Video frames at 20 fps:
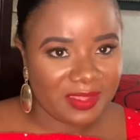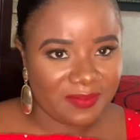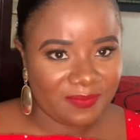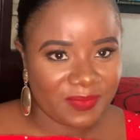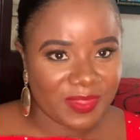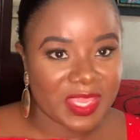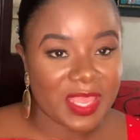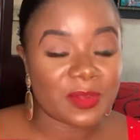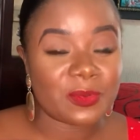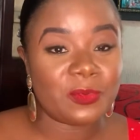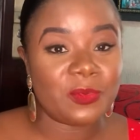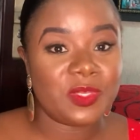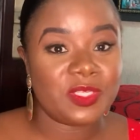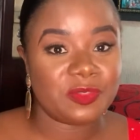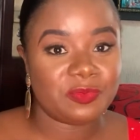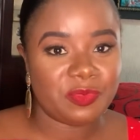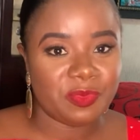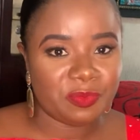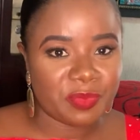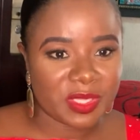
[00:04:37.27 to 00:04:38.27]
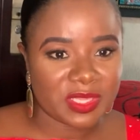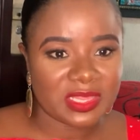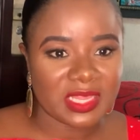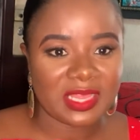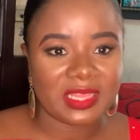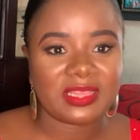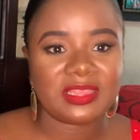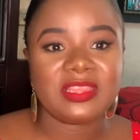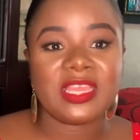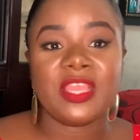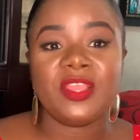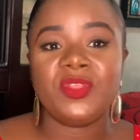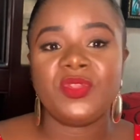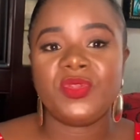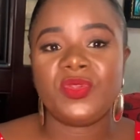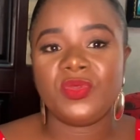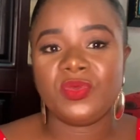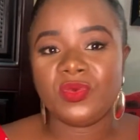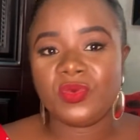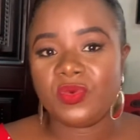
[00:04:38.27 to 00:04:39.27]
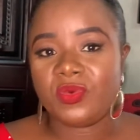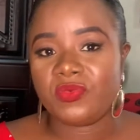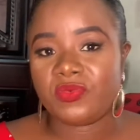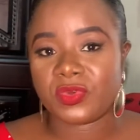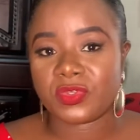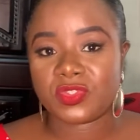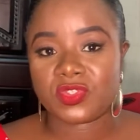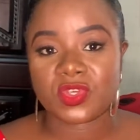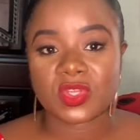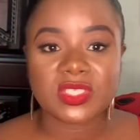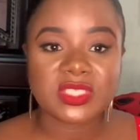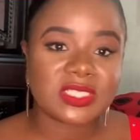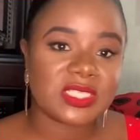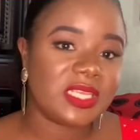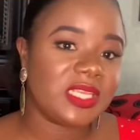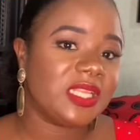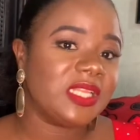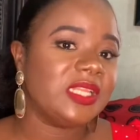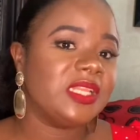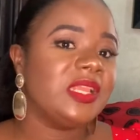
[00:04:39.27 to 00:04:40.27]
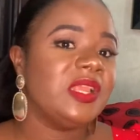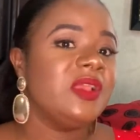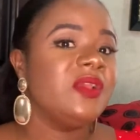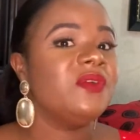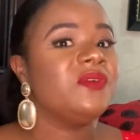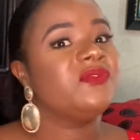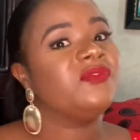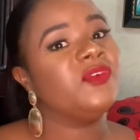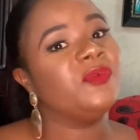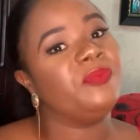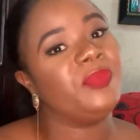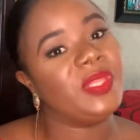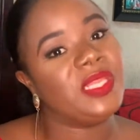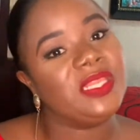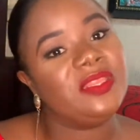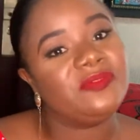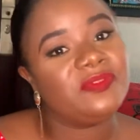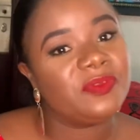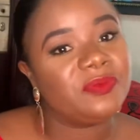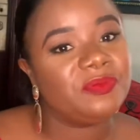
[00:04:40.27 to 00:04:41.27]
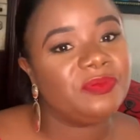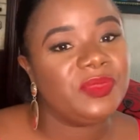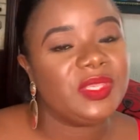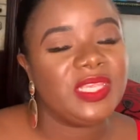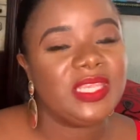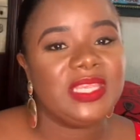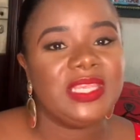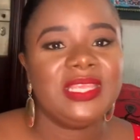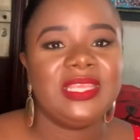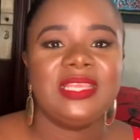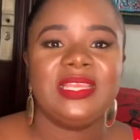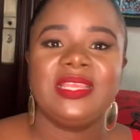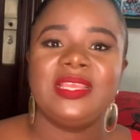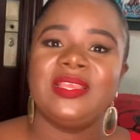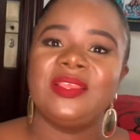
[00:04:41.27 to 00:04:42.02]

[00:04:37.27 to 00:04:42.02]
It can always be better. Thank you for trusting, for believing me.